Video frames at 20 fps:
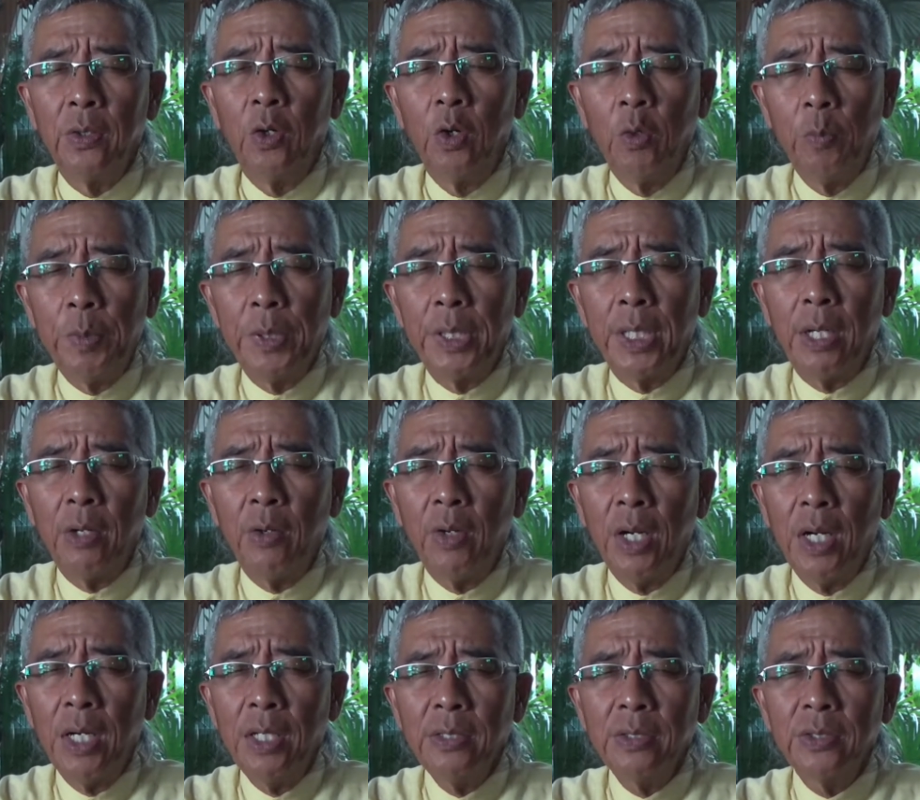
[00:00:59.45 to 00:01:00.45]
Open our
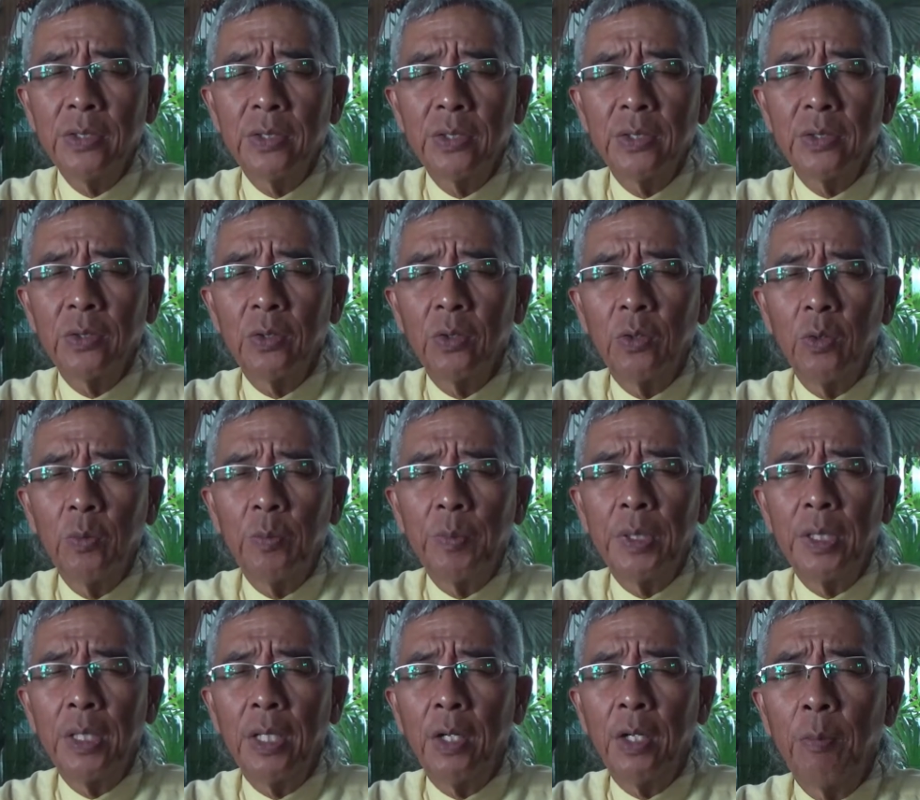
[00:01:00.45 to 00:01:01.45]
hearts,
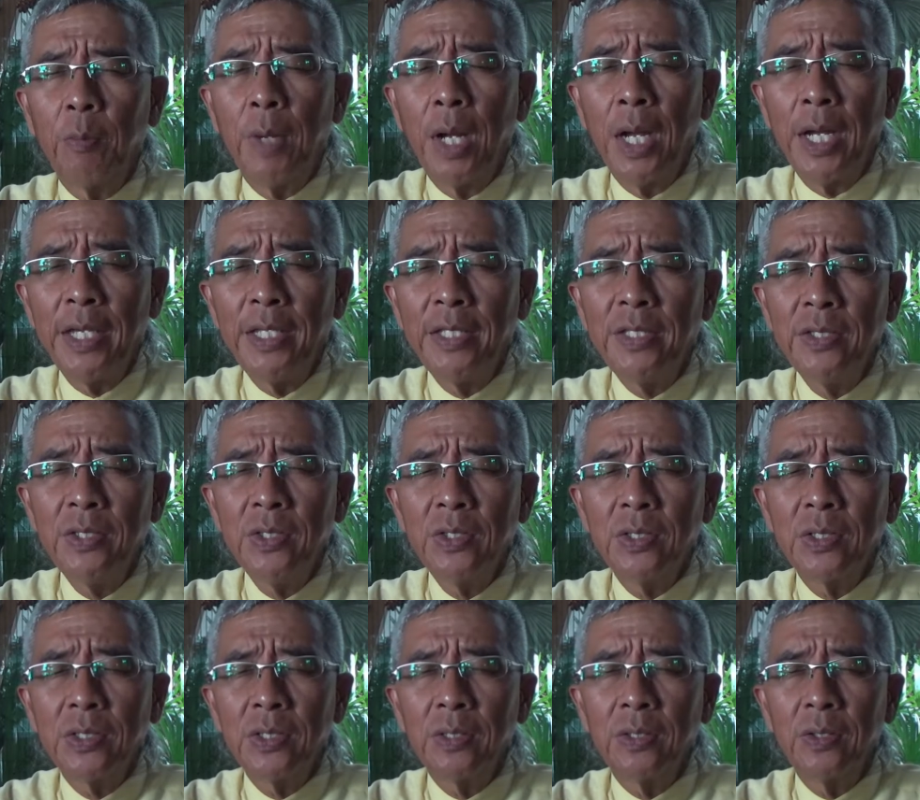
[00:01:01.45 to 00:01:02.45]
open
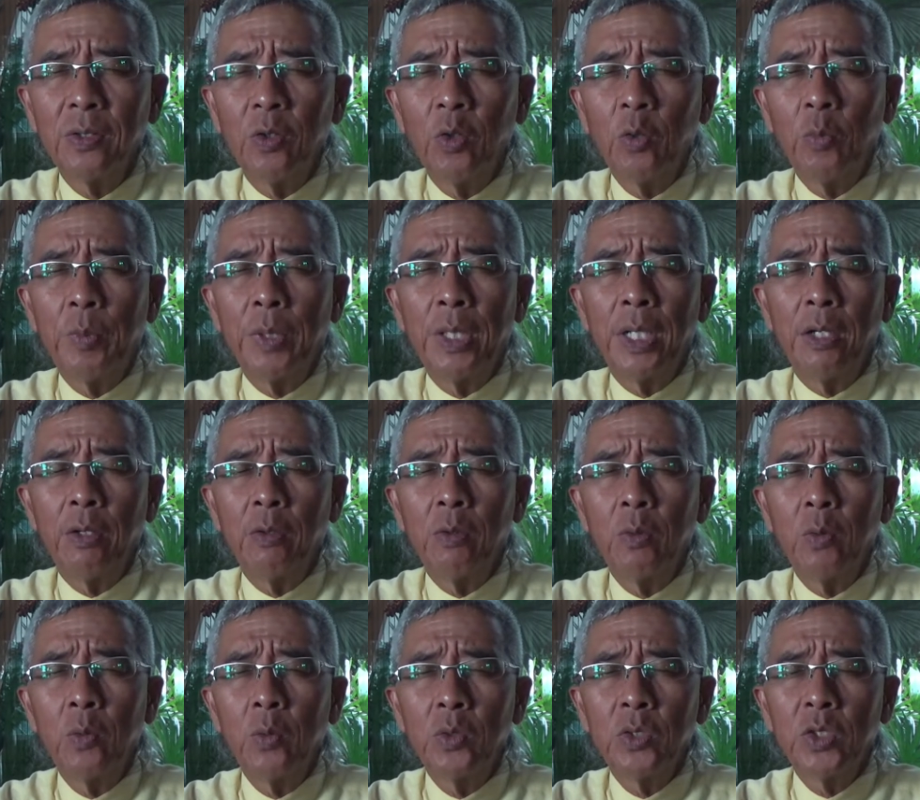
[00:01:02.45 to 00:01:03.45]
minds, open our
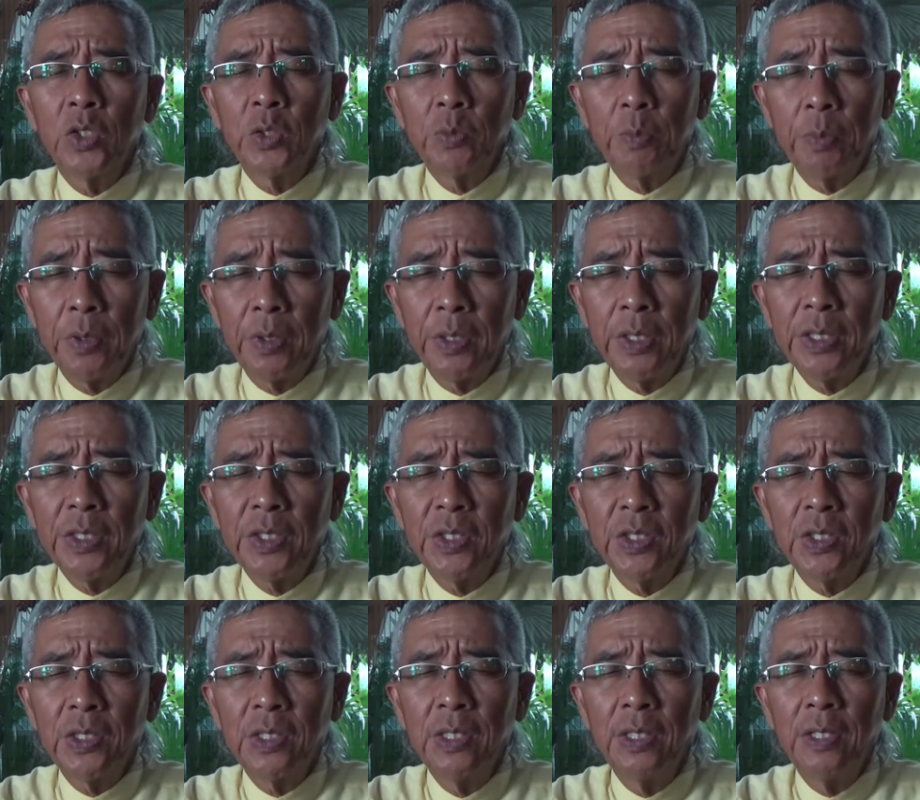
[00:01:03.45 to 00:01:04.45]

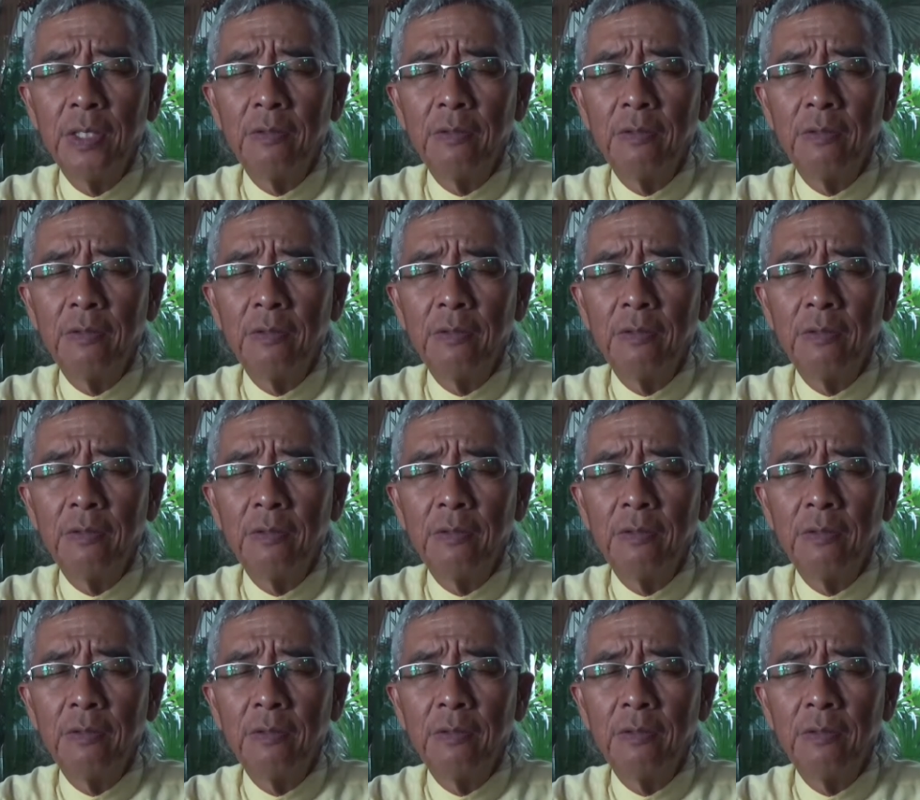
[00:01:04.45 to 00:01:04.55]
spirits,